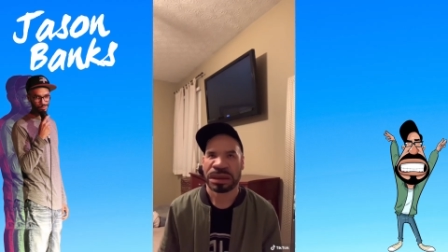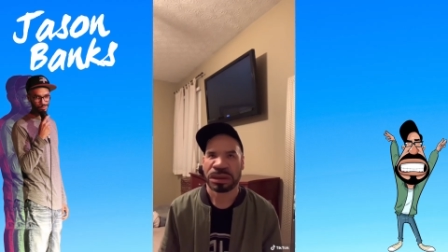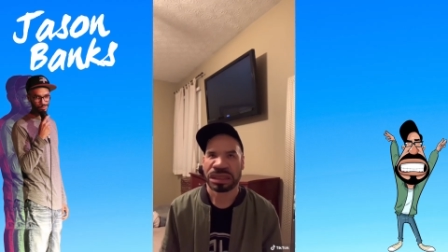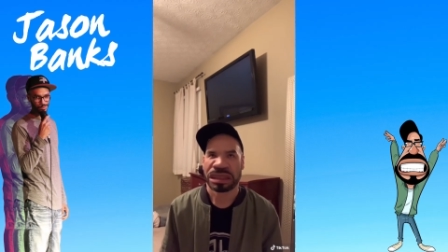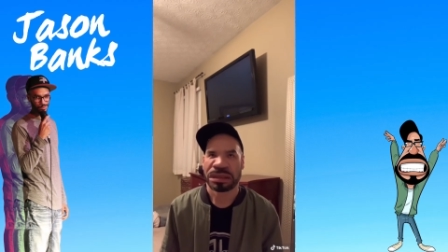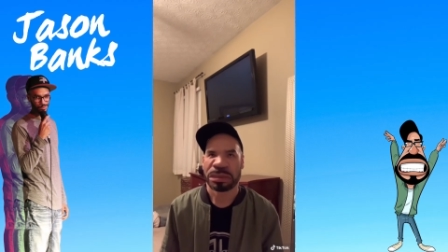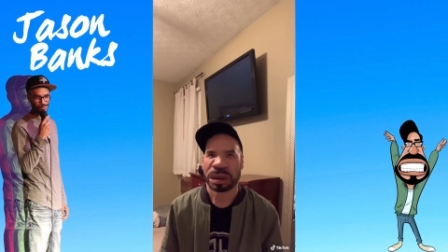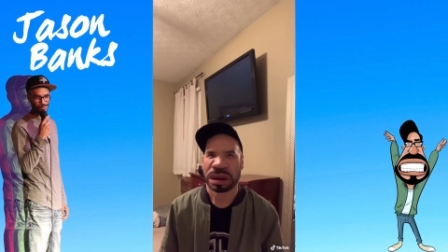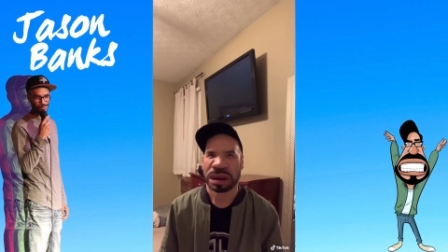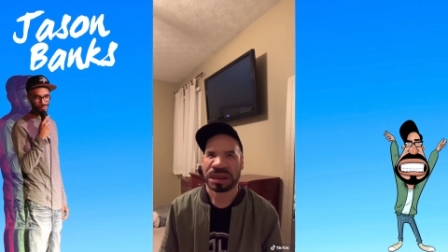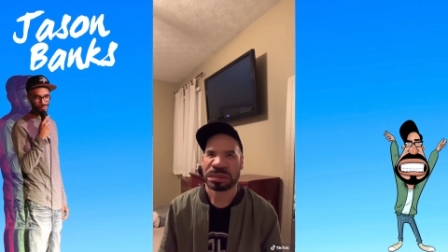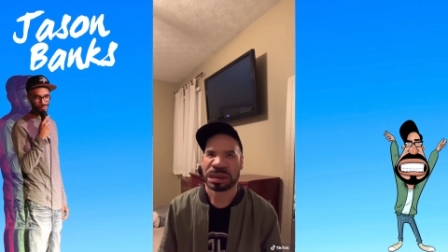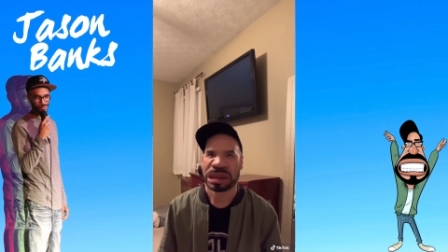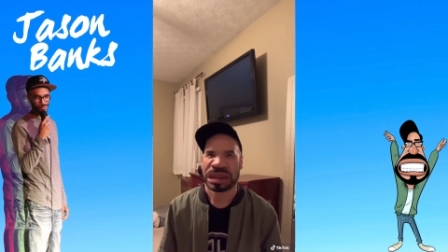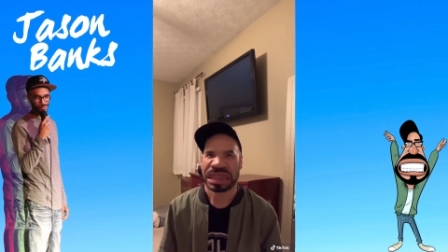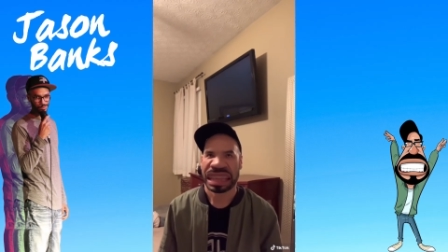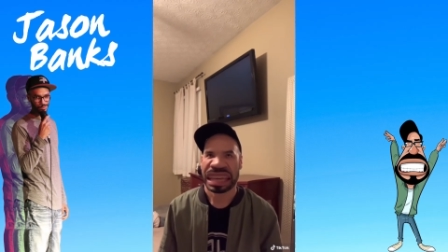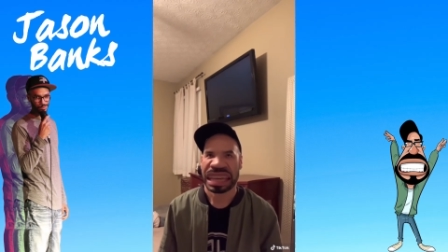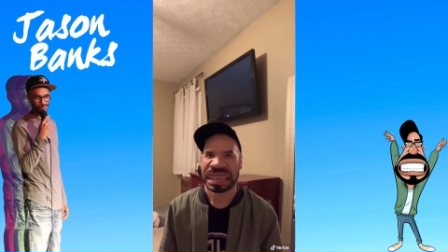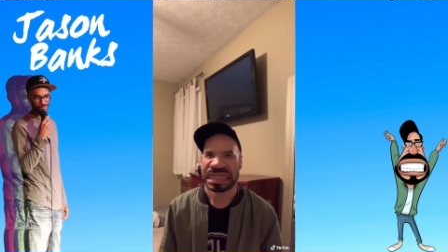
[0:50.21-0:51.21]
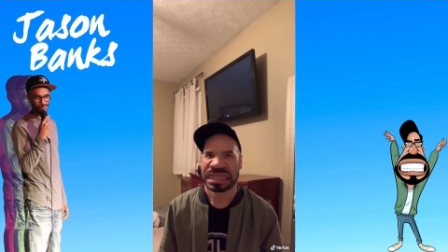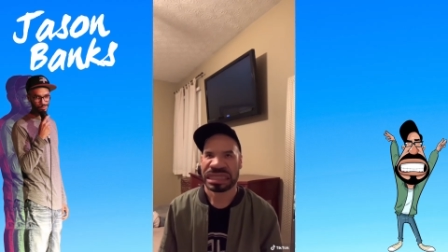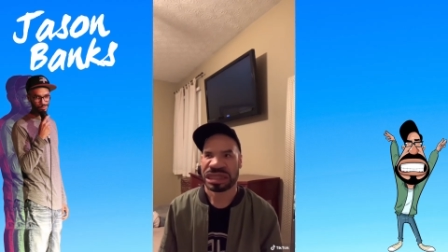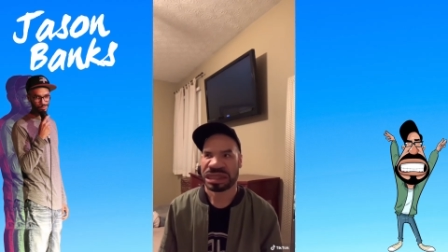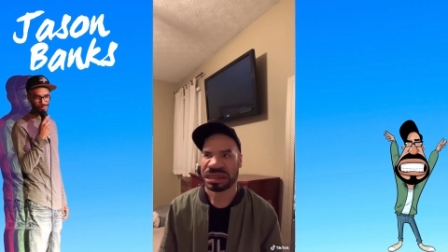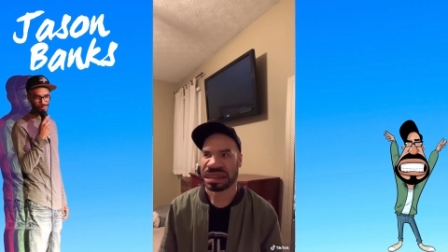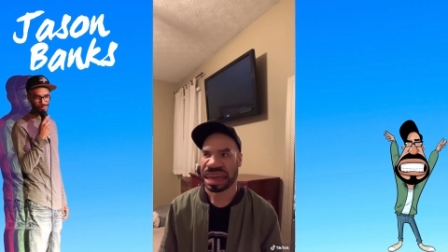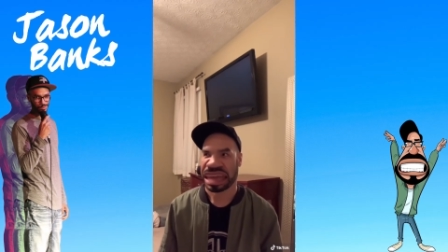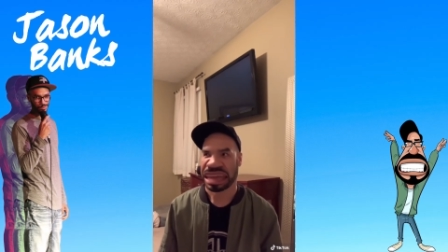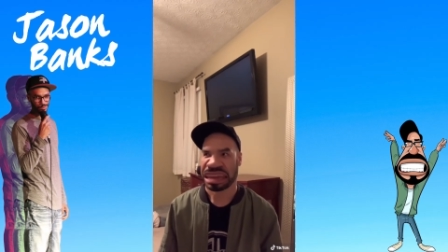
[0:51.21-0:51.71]
with a boy from your class and you're
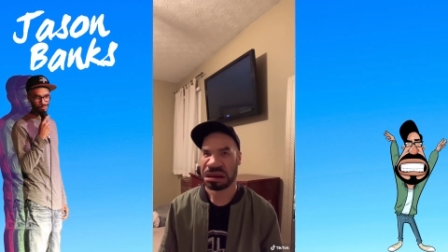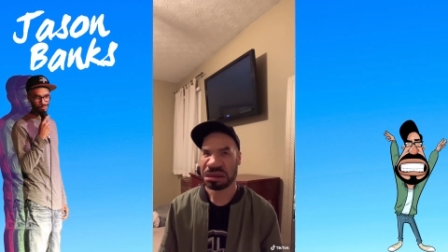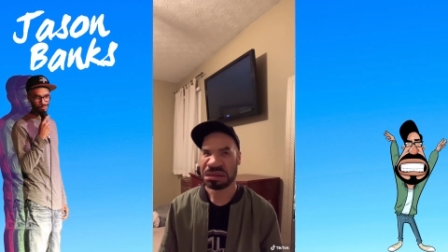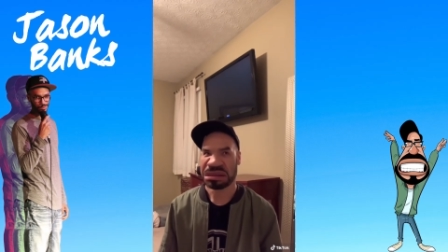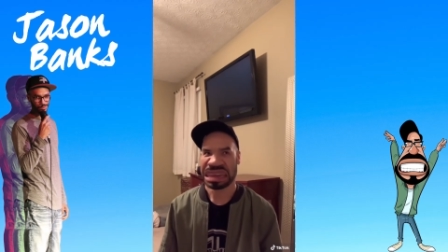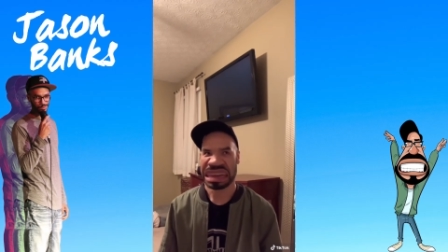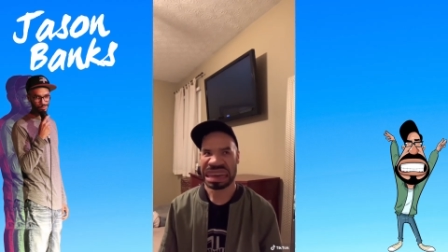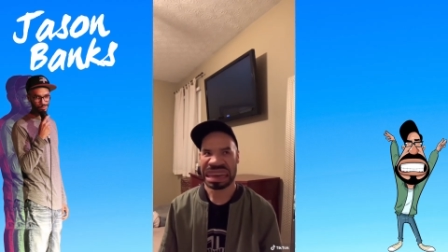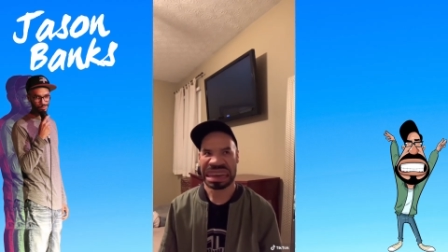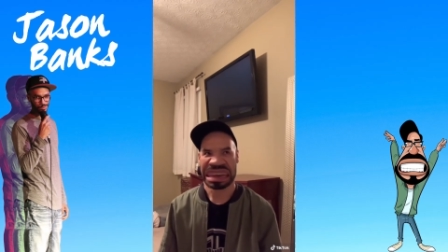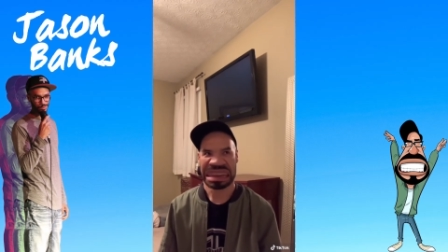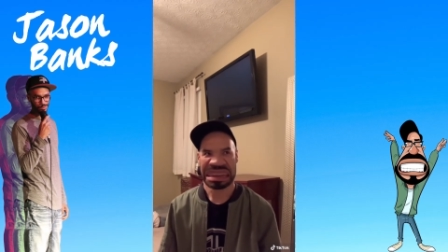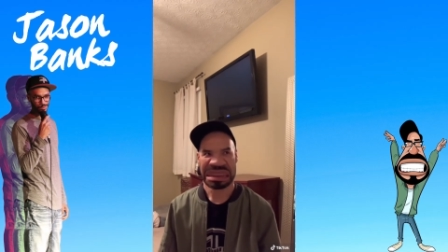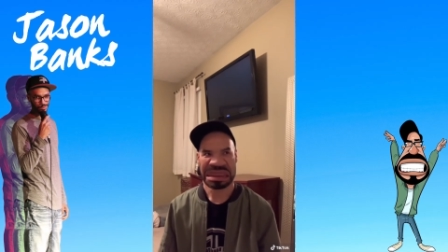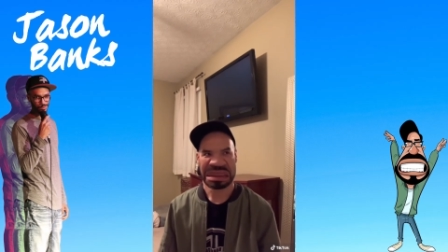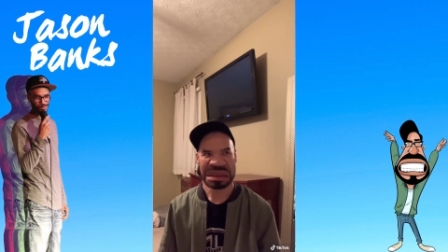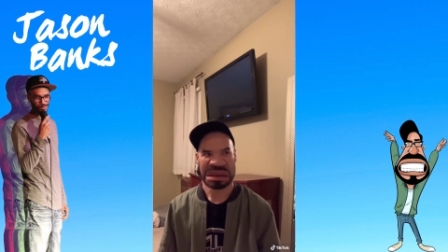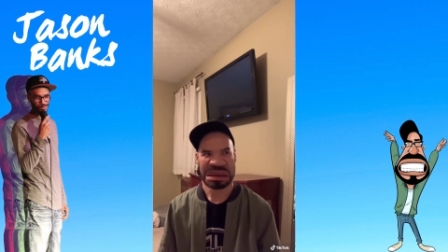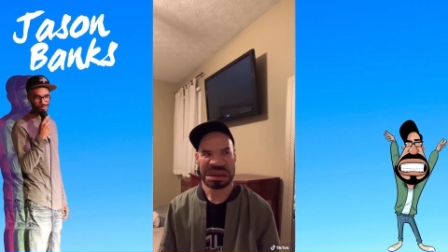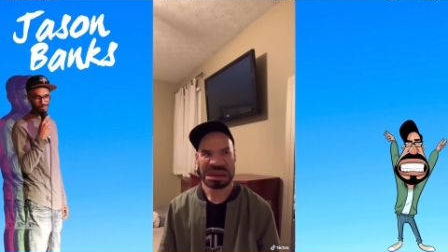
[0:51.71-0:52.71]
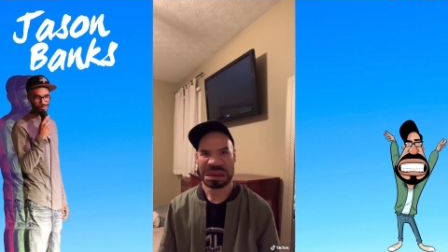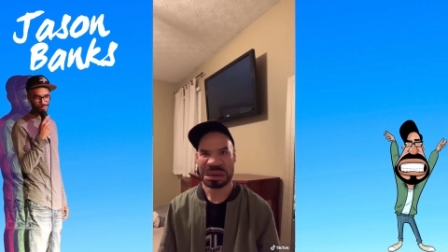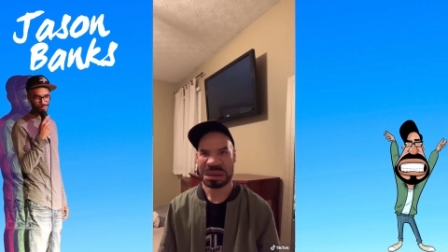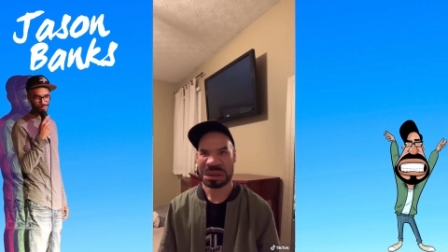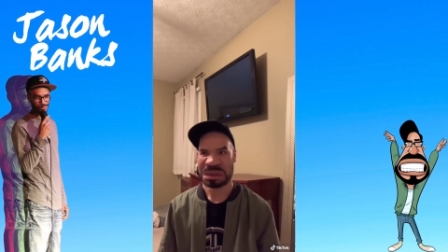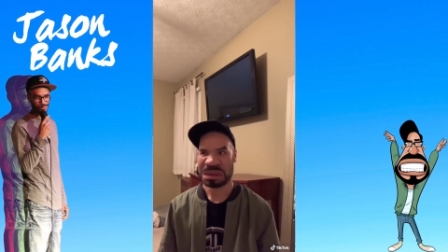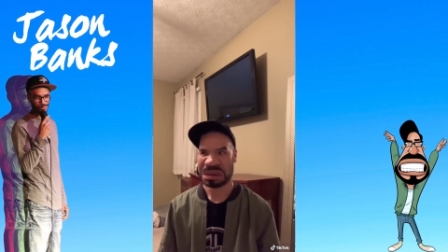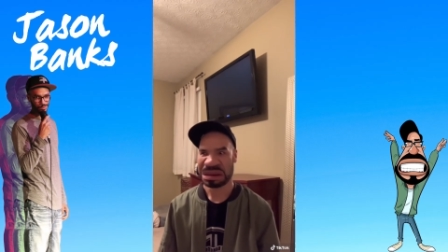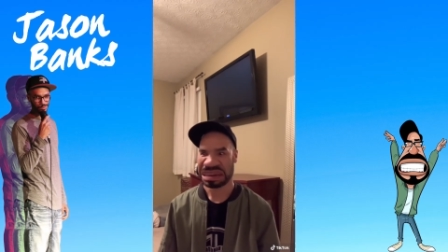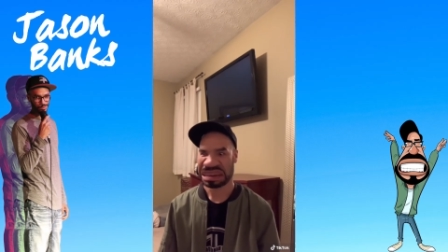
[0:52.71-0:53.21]
like, okay,
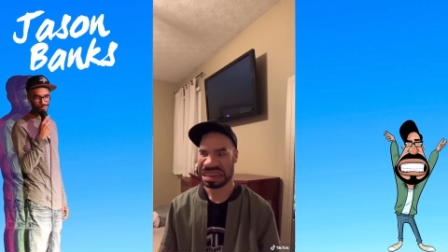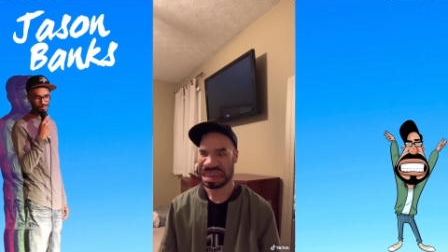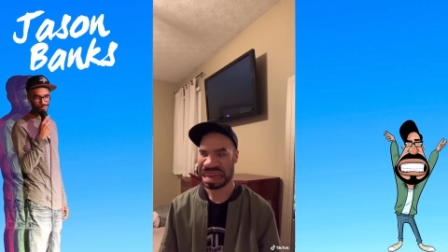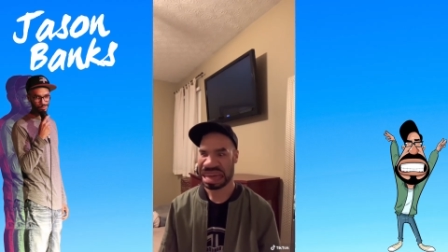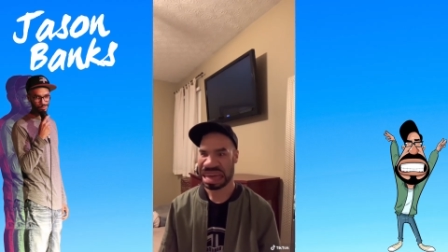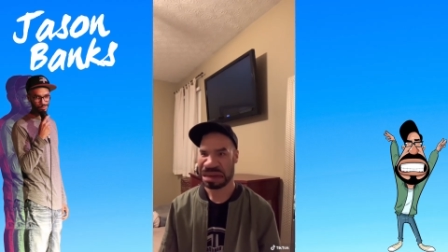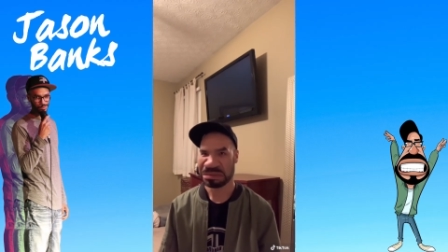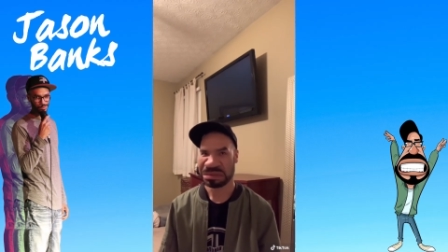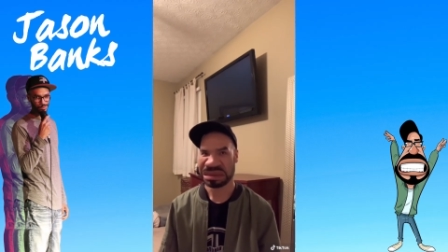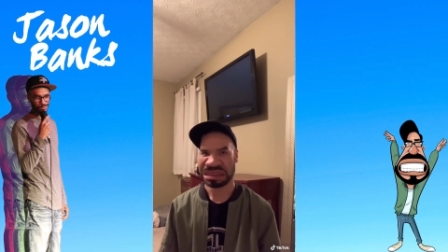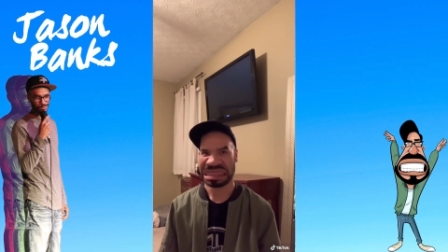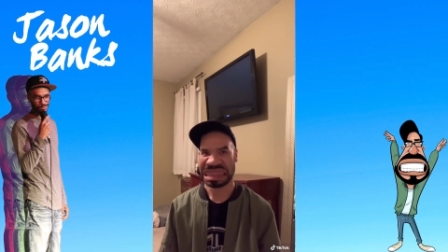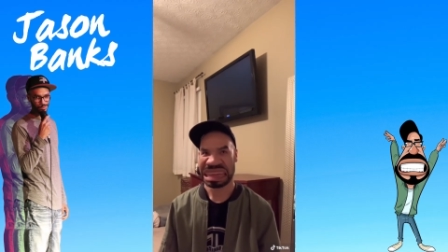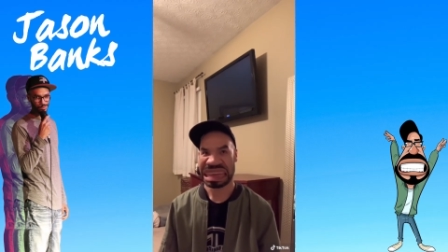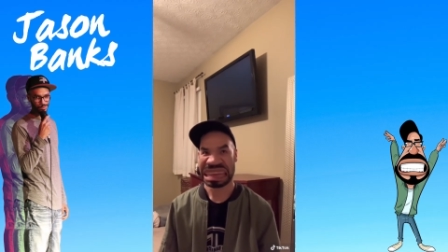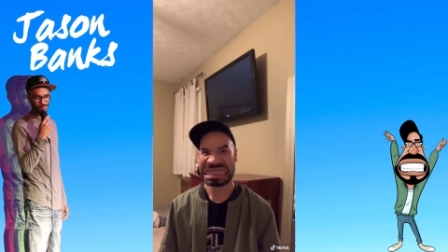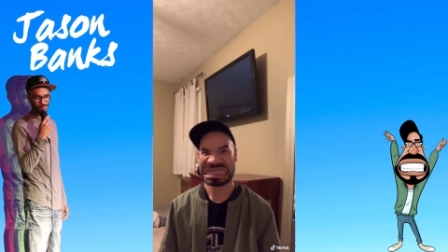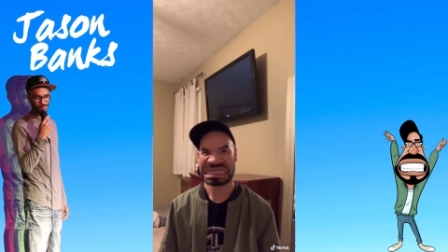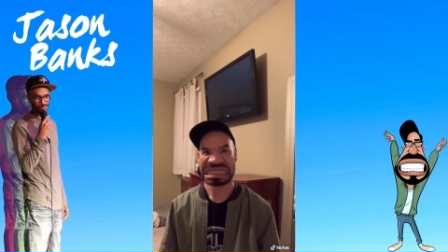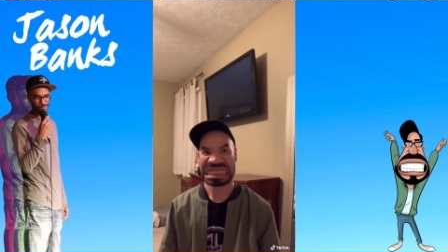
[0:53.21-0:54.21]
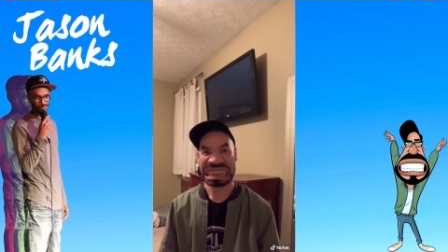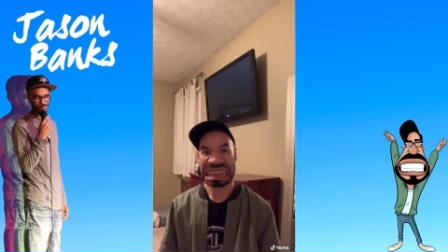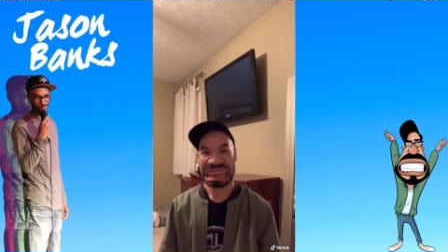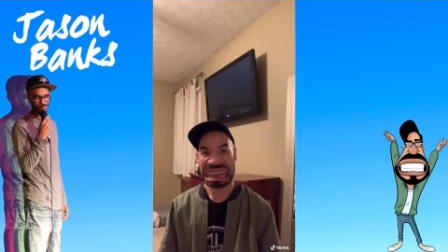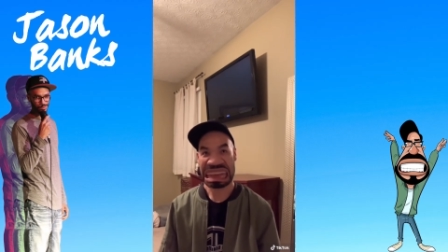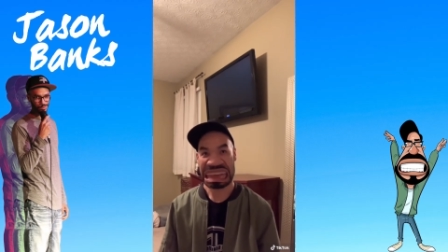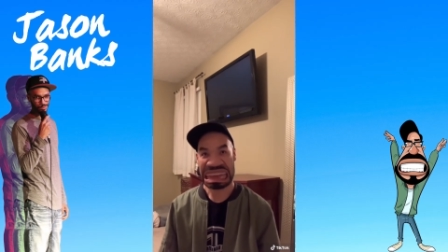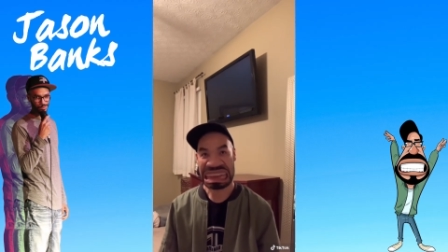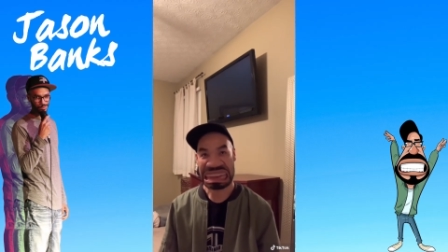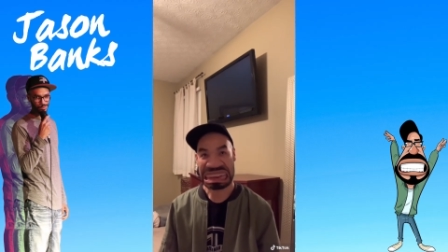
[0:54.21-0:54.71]
what happened last
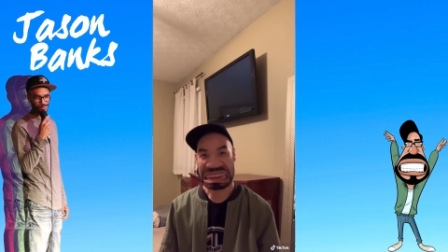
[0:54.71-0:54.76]
night?